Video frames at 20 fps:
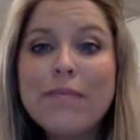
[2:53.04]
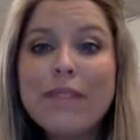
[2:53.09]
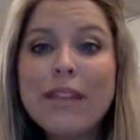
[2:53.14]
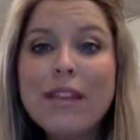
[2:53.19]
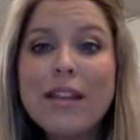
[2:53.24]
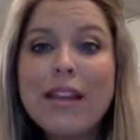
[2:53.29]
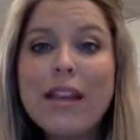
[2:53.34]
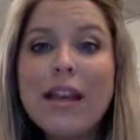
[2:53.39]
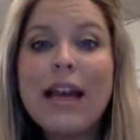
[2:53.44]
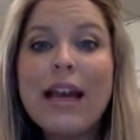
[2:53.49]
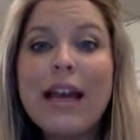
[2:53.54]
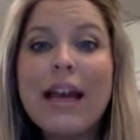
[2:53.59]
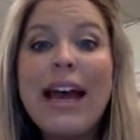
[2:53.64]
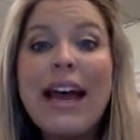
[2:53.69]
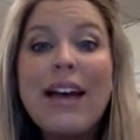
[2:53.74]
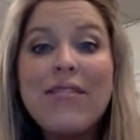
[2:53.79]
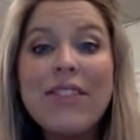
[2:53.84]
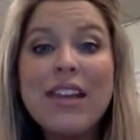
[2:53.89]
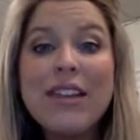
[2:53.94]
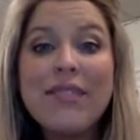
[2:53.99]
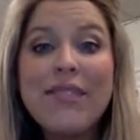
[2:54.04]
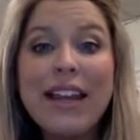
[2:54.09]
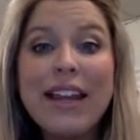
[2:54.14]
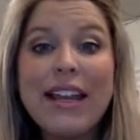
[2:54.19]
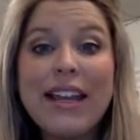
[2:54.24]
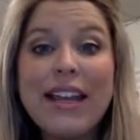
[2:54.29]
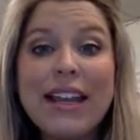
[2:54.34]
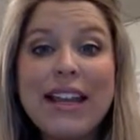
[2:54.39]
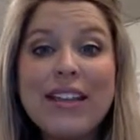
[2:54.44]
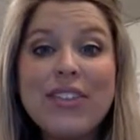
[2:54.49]
have the
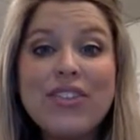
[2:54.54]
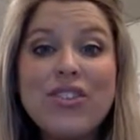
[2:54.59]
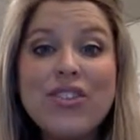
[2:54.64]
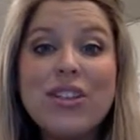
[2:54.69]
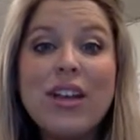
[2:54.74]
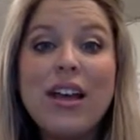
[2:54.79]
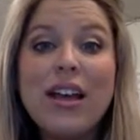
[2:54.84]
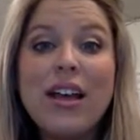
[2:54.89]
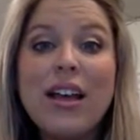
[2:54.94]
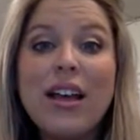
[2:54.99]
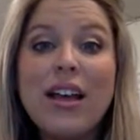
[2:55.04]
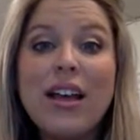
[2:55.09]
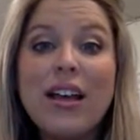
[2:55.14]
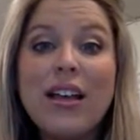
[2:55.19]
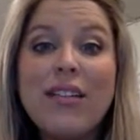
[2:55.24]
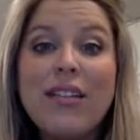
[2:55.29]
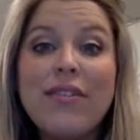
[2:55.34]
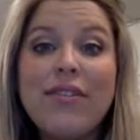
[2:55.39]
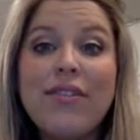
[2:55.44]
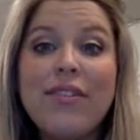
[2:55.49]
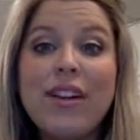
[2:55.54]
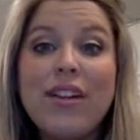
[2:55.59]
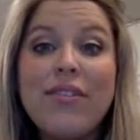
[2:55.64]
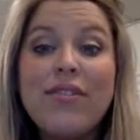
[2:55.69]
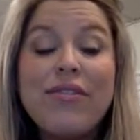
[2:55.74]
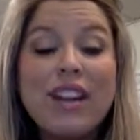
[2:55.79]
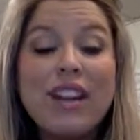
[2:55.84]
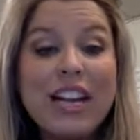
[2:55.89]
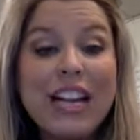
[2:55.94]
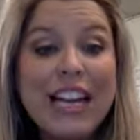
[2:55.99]
advantage of a
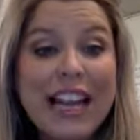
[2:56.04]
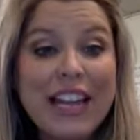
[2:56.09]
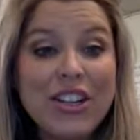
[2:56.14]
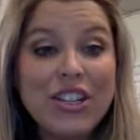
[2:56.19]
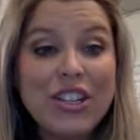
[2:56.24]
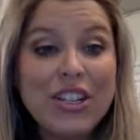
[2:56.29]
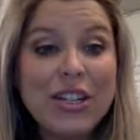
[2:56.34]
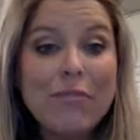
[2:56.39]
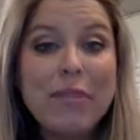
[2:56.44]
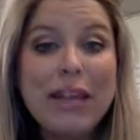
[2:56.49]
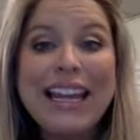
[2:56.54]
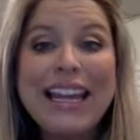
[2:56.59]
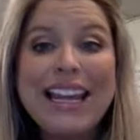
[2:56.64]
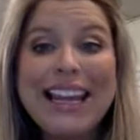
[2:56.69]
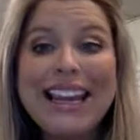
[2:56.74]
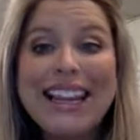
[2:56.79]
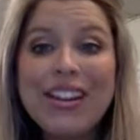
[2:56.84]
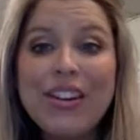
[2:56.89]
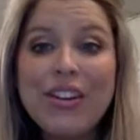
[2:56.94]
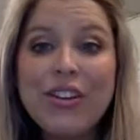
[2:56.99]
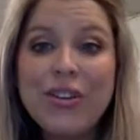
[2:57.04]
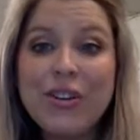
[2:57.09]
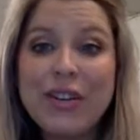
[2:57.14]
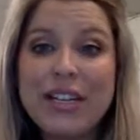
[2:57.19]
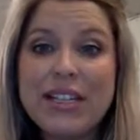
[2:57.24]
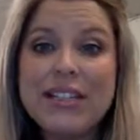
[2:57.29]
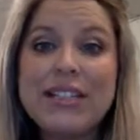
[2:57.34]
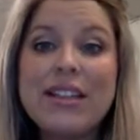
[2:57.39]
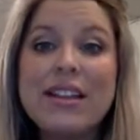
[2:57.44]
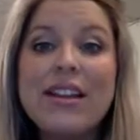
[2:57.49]
variation being
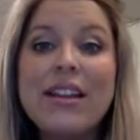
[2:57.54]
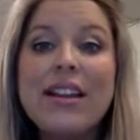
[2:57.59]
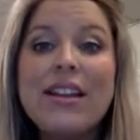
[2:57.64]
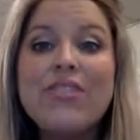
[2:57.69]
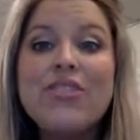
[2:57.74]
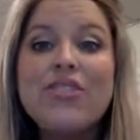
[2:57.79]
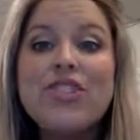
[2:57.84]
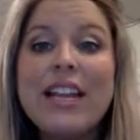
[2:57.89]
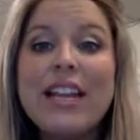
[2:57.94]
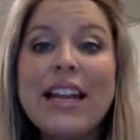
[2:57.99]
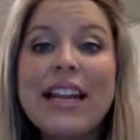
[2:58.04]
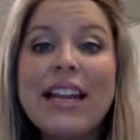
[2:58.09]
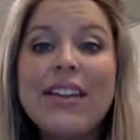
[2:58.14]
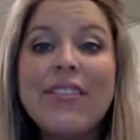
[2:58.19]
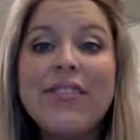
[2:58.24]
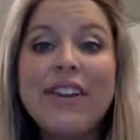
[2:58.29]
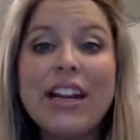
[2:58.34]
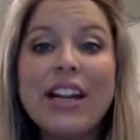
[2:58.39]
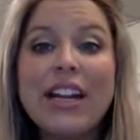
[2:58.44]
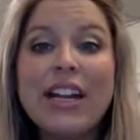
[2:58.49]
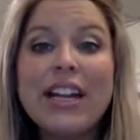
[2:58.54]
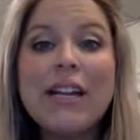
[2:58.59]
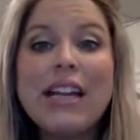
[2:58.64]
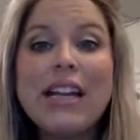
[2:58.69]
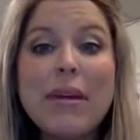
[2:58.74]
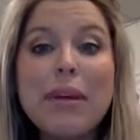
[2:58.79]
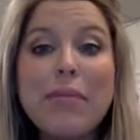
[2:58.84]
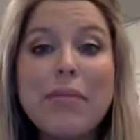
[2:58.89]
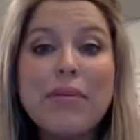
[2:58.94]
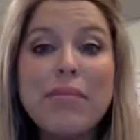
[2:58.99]
increased, and a genetic variant may
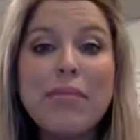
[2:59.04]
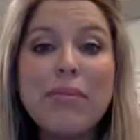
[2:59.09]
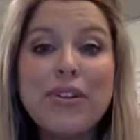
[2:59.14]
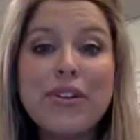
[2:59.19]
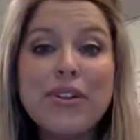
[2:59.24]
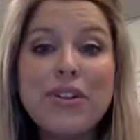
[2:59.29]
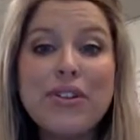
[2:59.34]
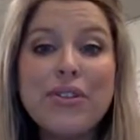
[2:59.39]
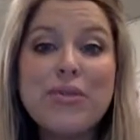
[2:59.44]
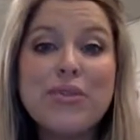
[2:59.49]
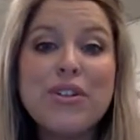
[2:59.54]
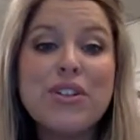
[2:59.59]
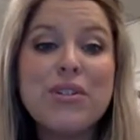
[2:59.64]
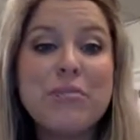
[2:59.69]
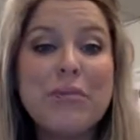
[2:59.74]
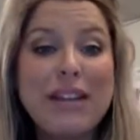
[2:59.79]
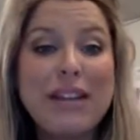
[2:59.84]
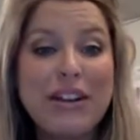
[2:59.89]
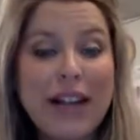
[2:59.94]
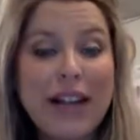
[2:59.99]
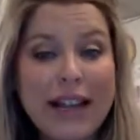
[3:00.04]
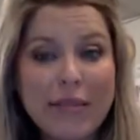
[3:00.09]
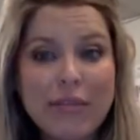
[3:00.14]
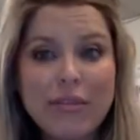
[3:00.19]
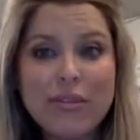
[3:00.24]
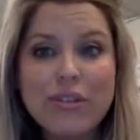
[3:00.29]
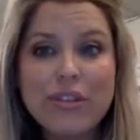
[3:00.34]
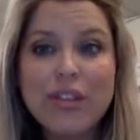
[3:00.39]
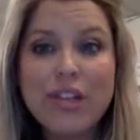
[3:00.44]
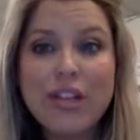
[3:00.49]
be produced, which is better able
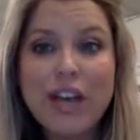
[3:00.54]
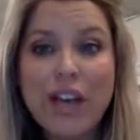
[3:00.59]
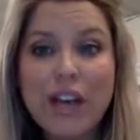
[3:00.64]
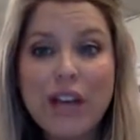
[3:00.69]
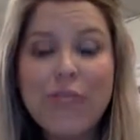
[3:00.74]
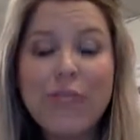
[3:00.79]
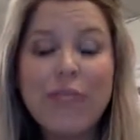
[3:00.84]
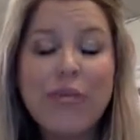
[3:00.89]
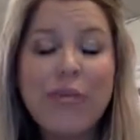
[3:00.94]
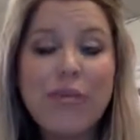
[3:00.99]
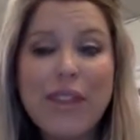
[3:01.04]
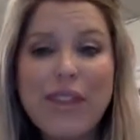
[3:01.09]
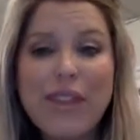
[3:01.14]
to cope with weather